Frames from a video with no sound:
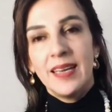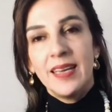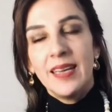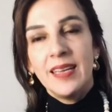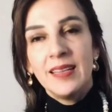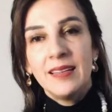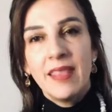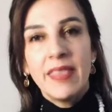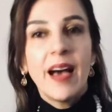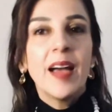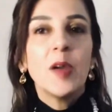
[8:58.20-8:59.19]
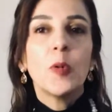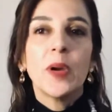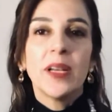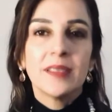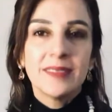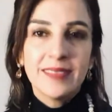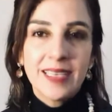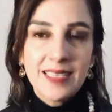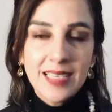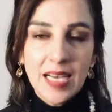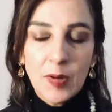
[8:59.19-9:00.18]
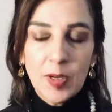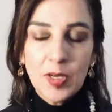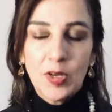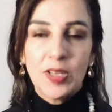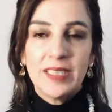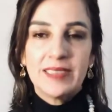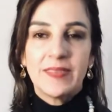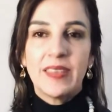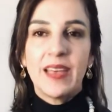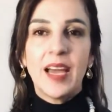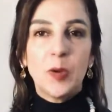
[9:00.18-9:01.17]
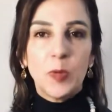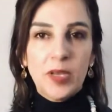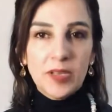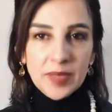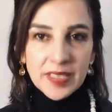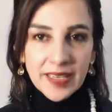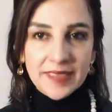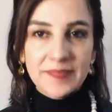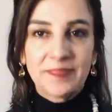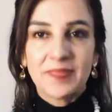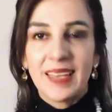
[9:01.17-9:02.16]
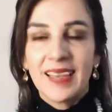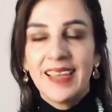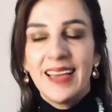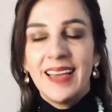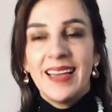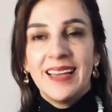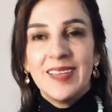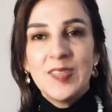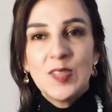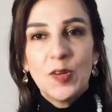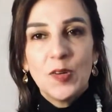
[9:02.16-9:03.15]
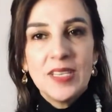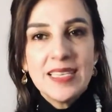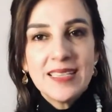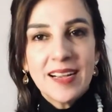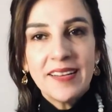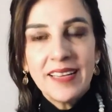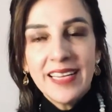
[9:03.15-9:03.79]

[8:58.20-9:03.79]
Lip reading: in Thy will. That's how I call it. Thy will be done. So these are the